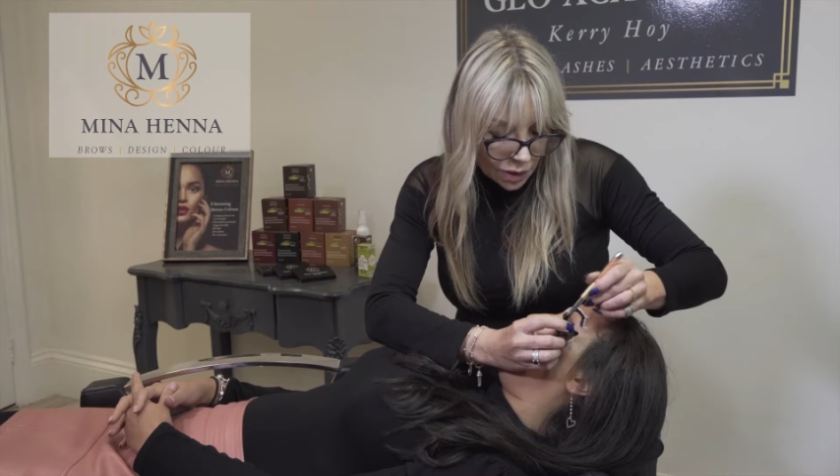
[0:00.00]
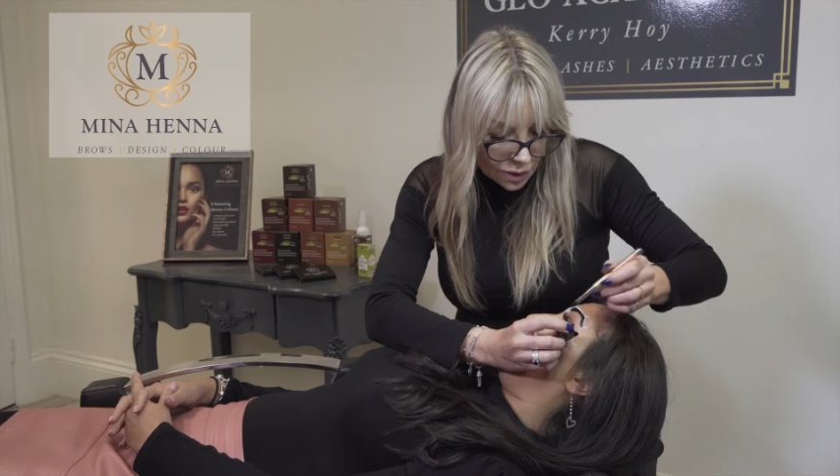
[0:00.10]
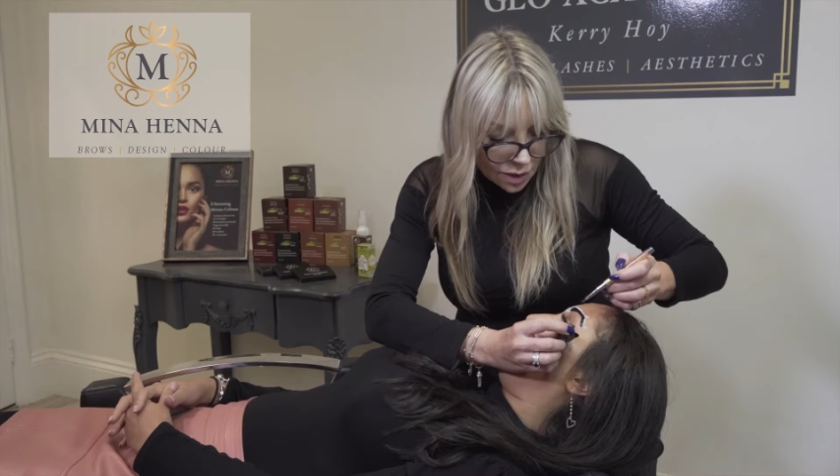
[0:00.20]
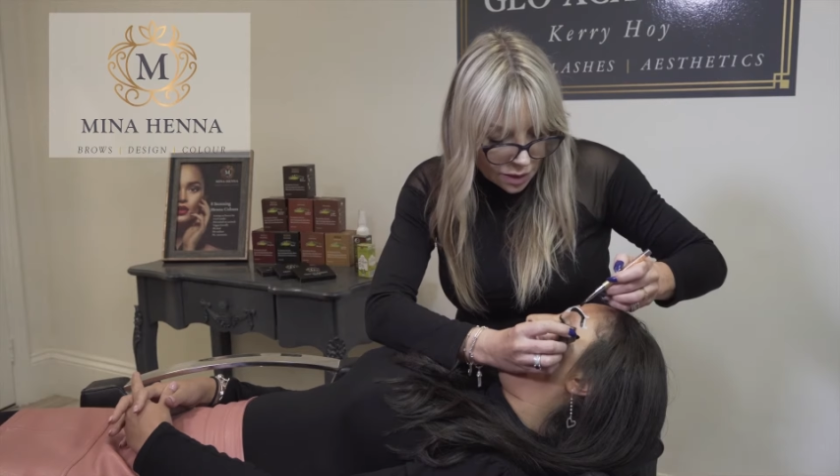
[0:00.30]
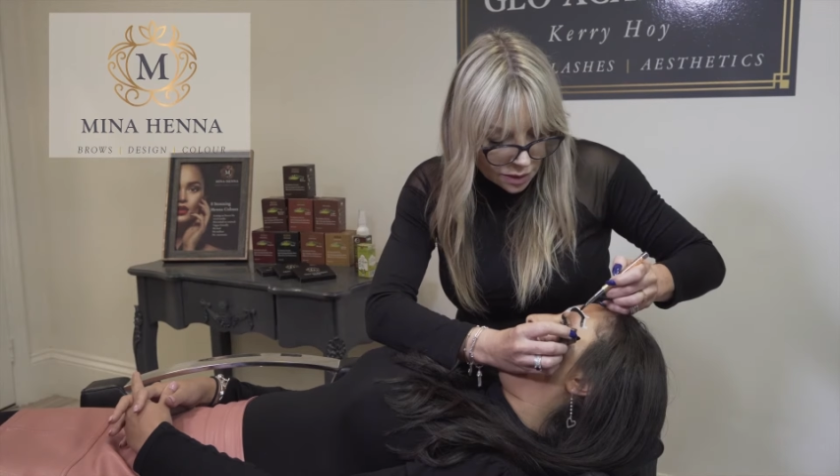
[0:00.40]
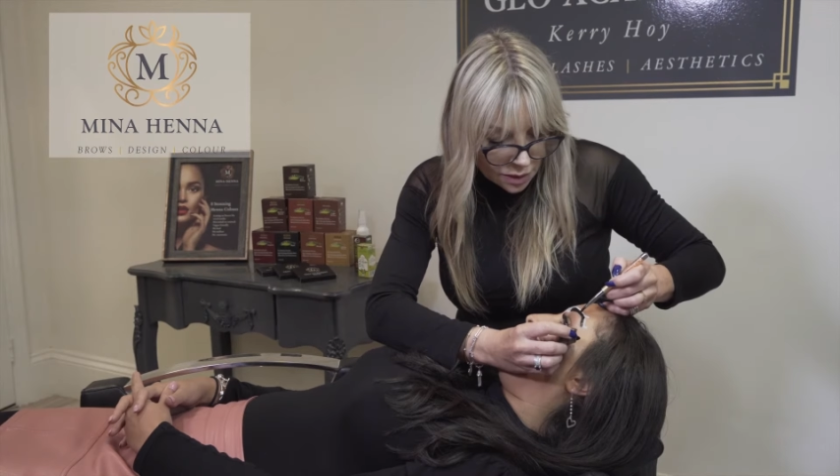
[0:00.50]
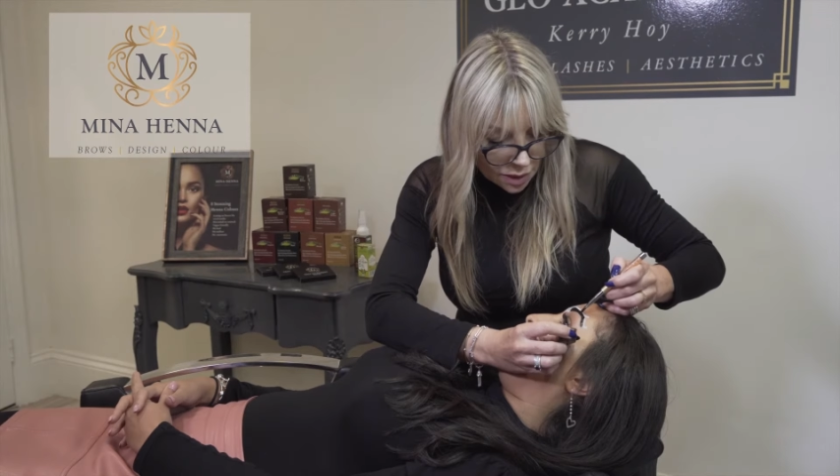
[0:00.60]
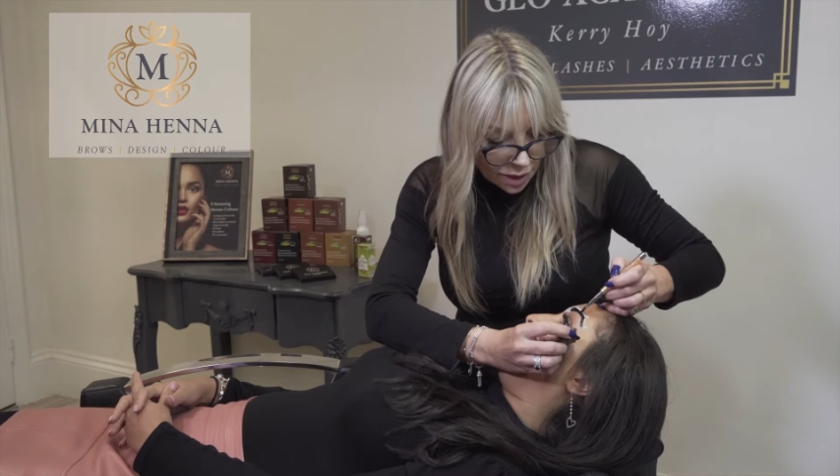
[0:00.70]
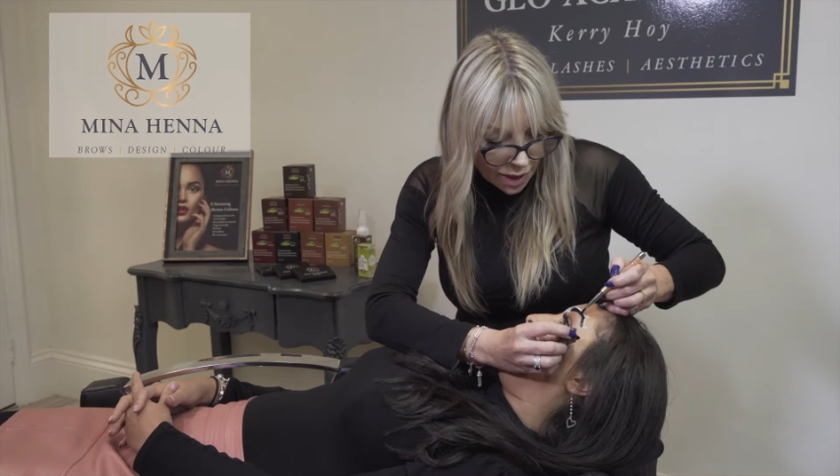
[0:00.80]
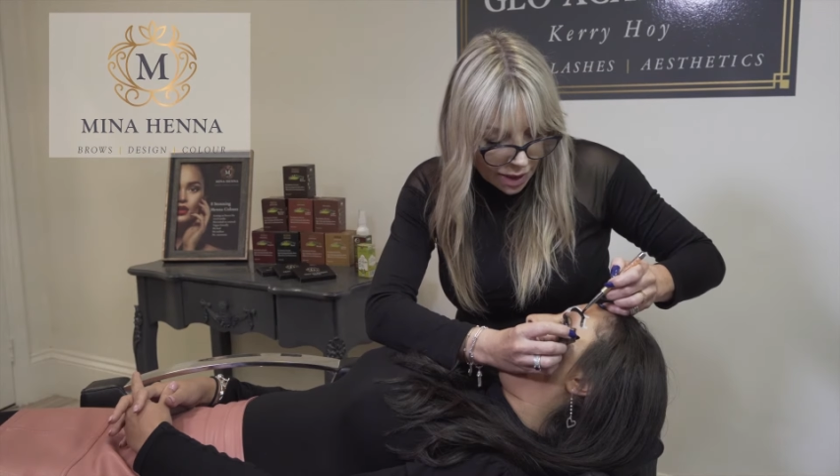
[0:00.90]
This
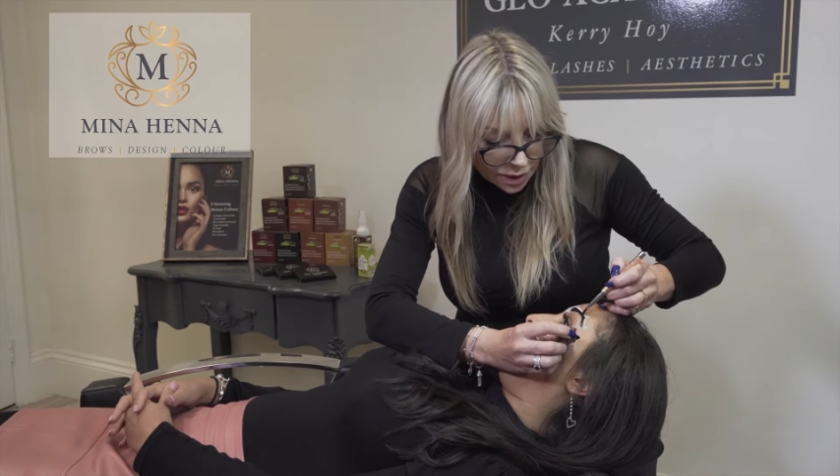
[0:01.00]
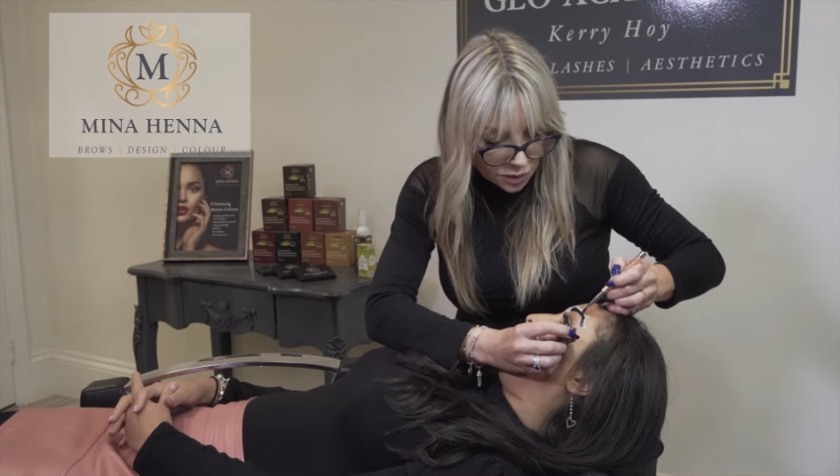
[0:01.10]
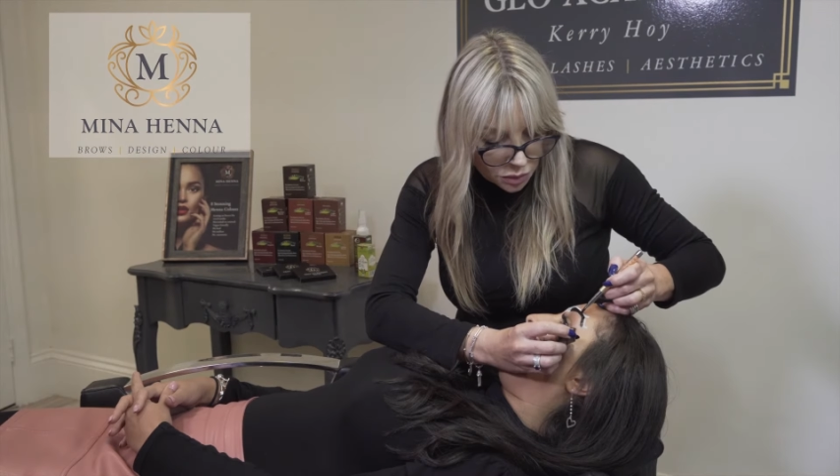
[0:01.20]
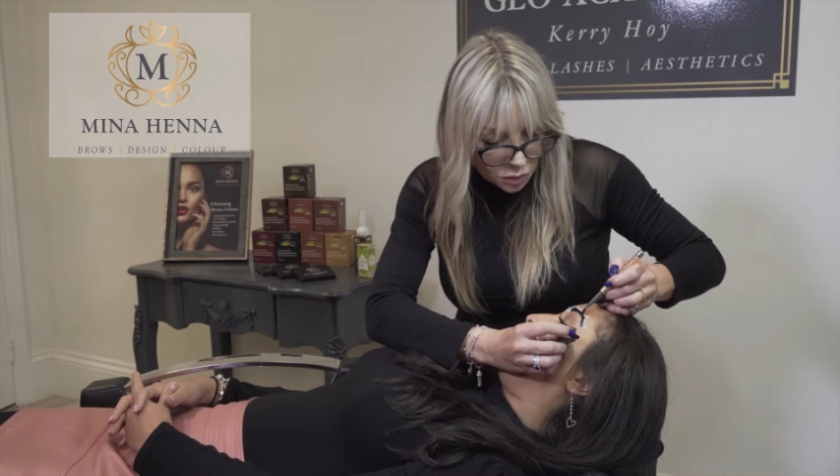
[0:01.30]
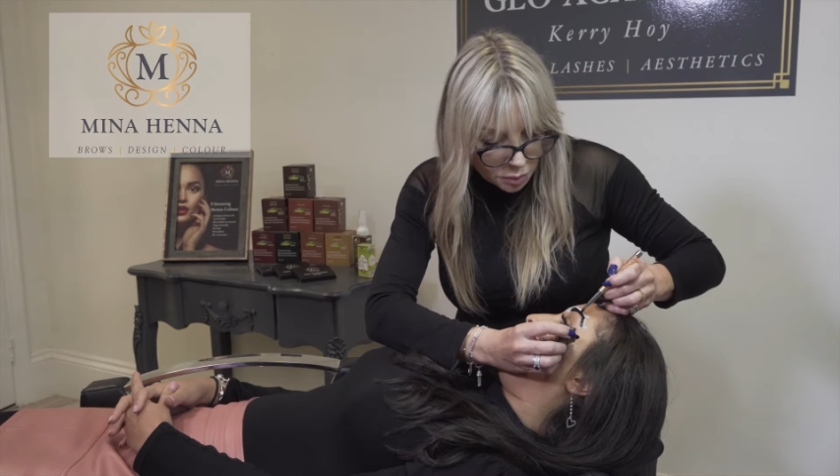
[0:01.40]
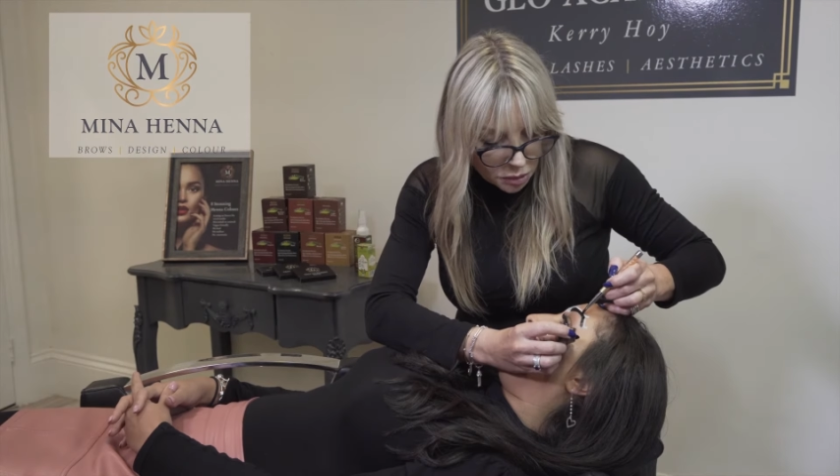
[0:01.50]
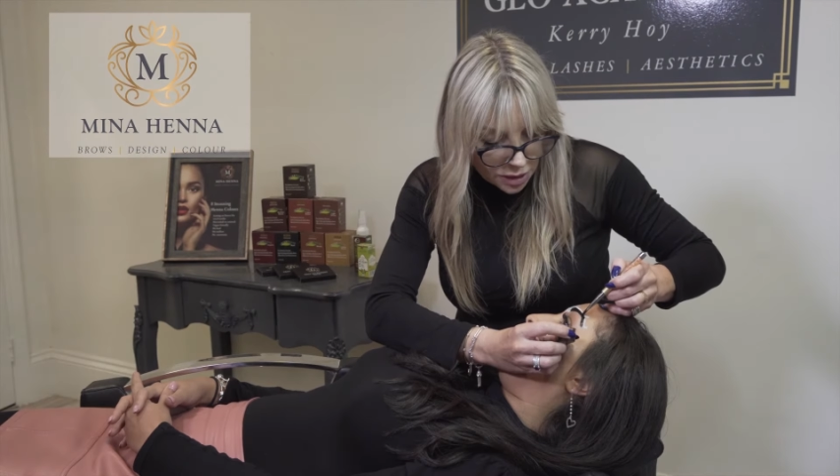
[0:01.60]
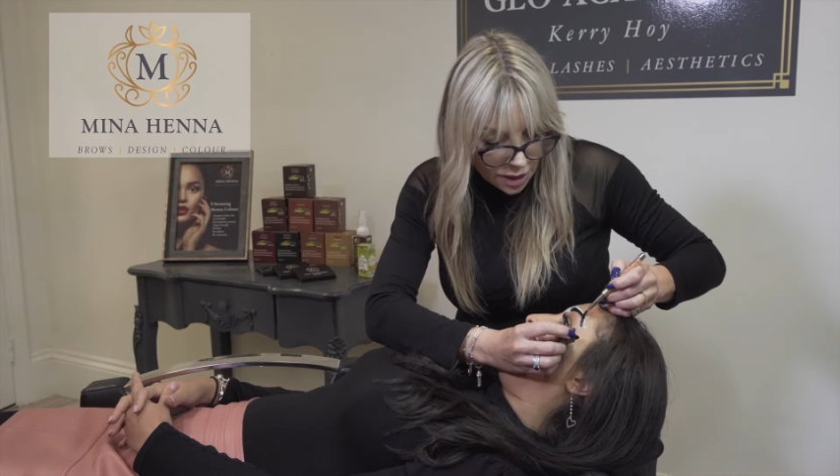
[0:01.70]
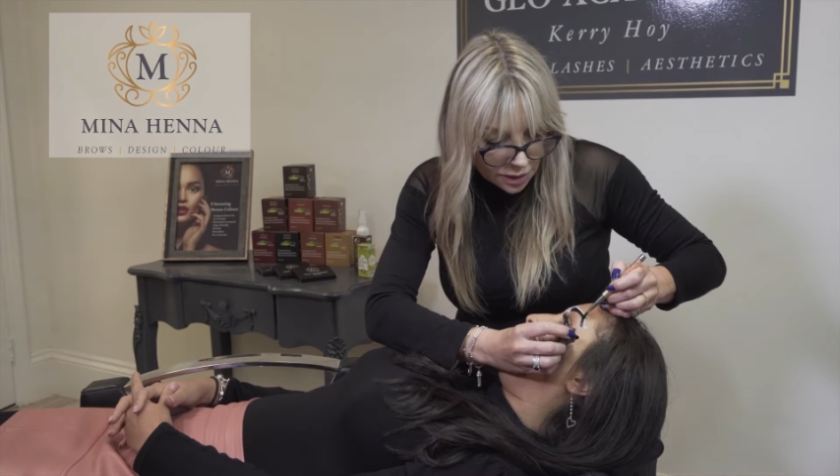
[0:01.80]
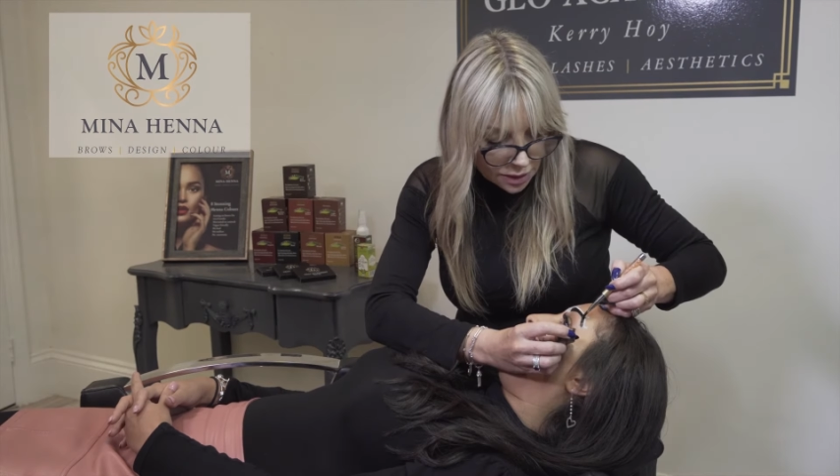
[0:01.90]
actual product